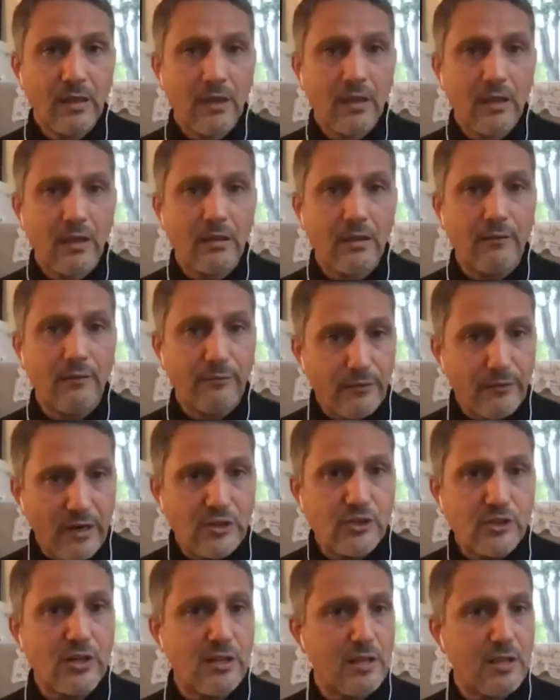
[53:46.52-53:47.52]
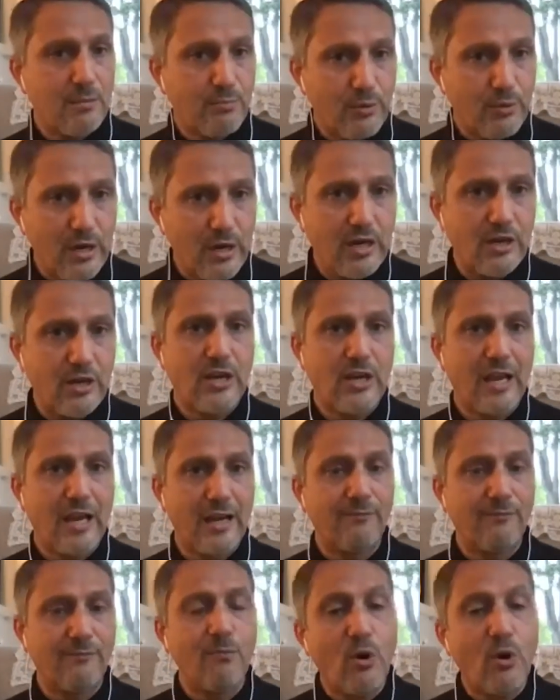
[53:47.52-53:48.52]
The French and the British
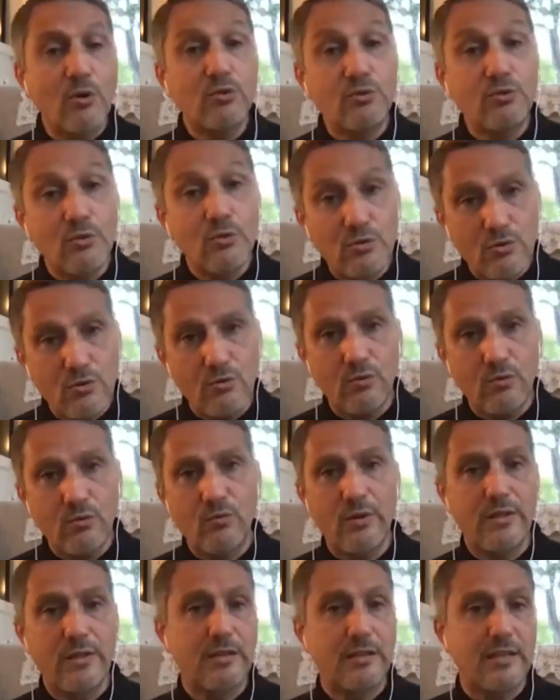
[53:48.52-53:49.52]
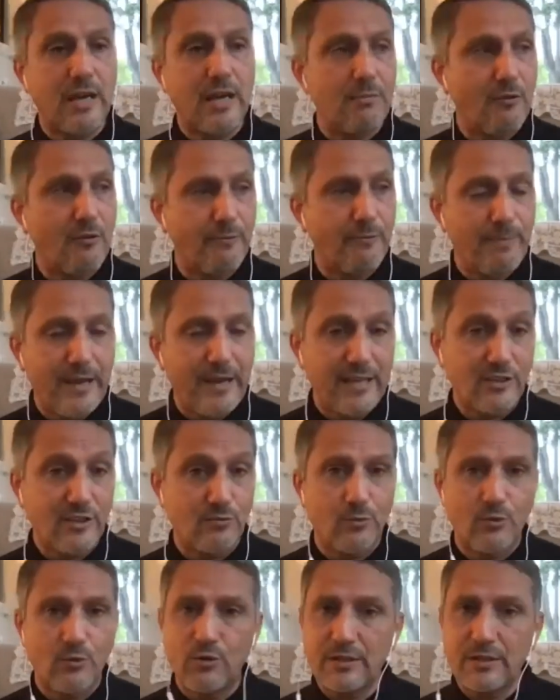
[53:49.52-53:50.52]
have more to do with the type of
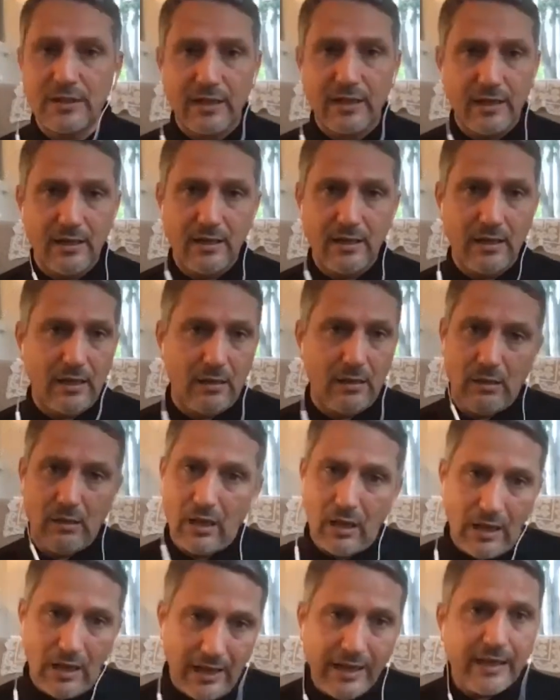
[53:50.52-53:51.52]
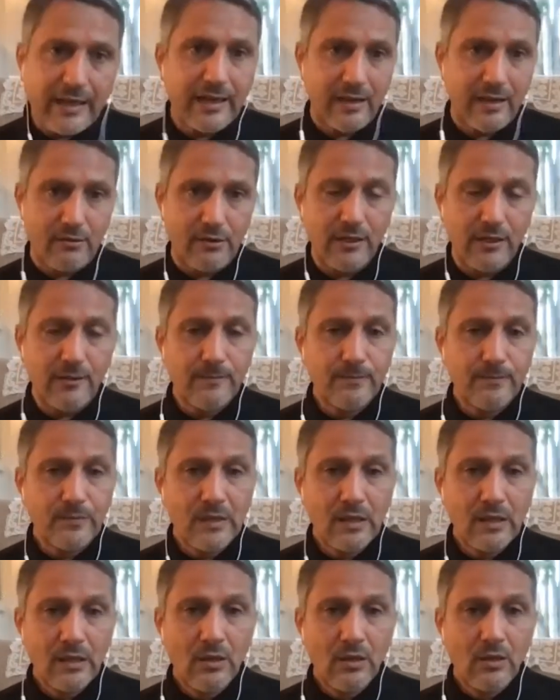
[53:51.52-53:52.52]
passport I carry,
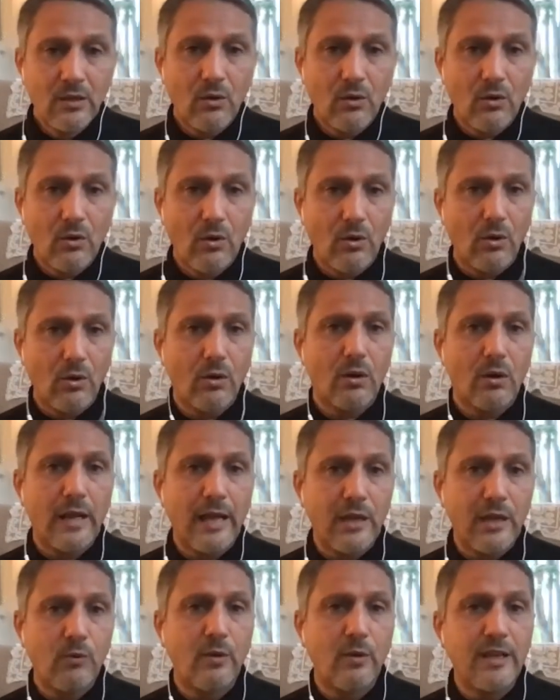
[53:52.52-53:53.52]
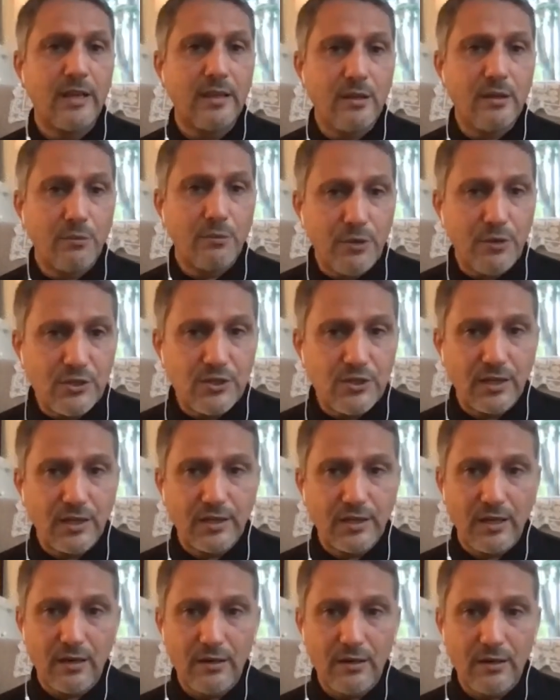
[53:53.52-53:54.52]
or anyone in the region
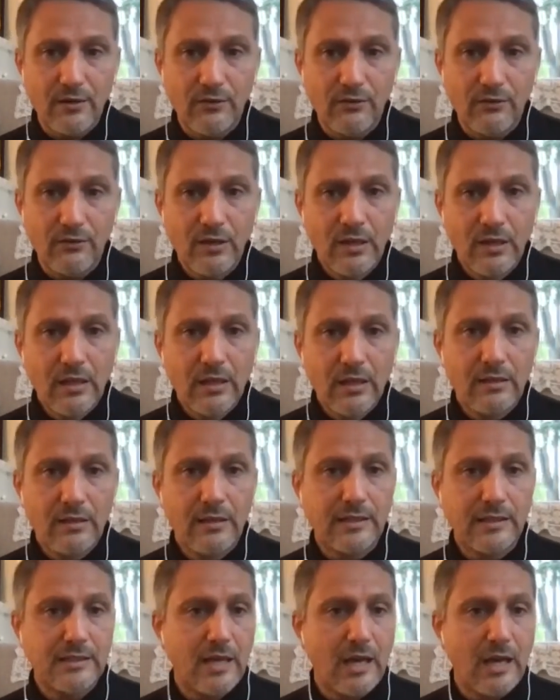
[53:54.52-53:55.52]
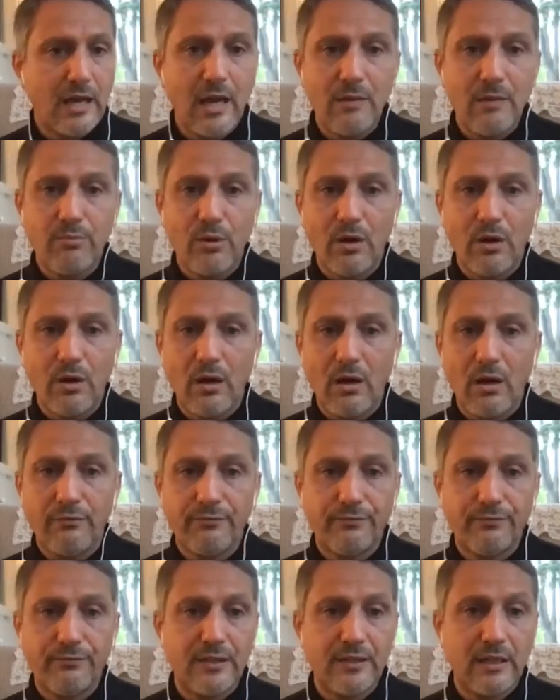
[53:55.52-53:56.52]
carries, the type of
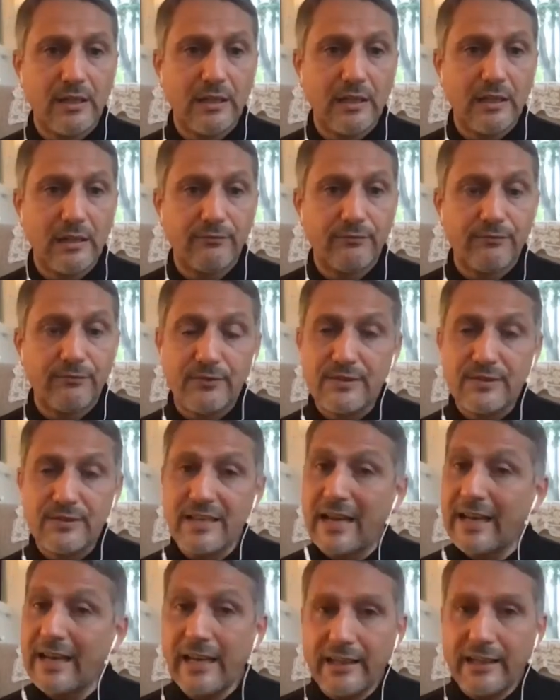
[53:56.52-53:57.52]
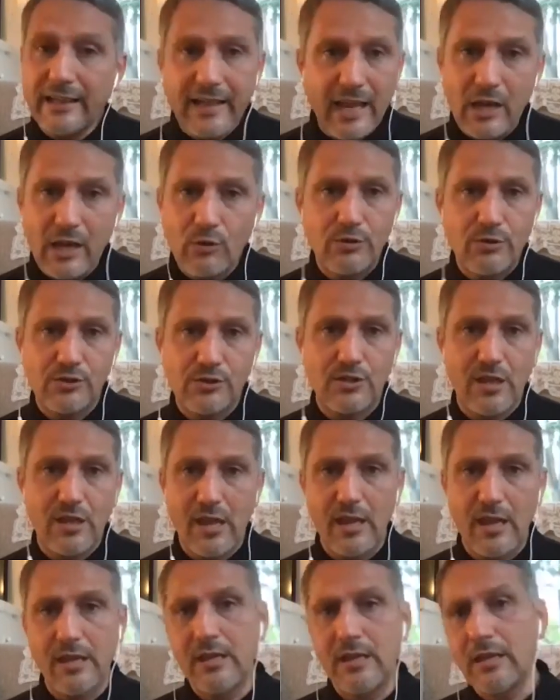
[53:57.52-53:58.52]
second language
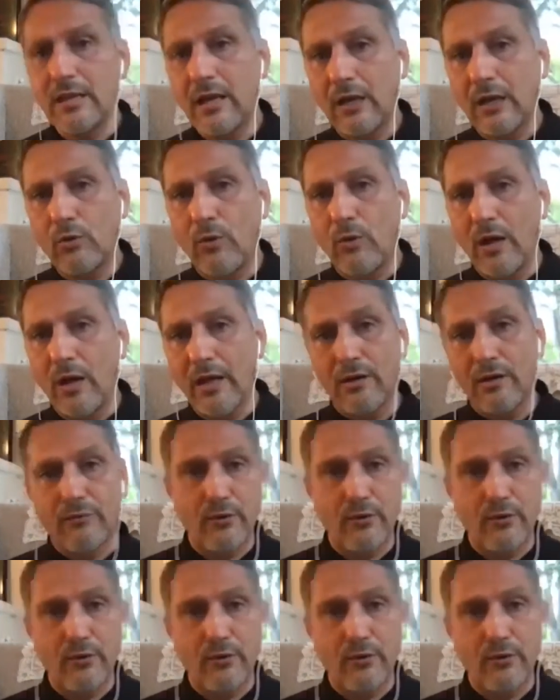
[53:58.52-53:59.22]
they acquire.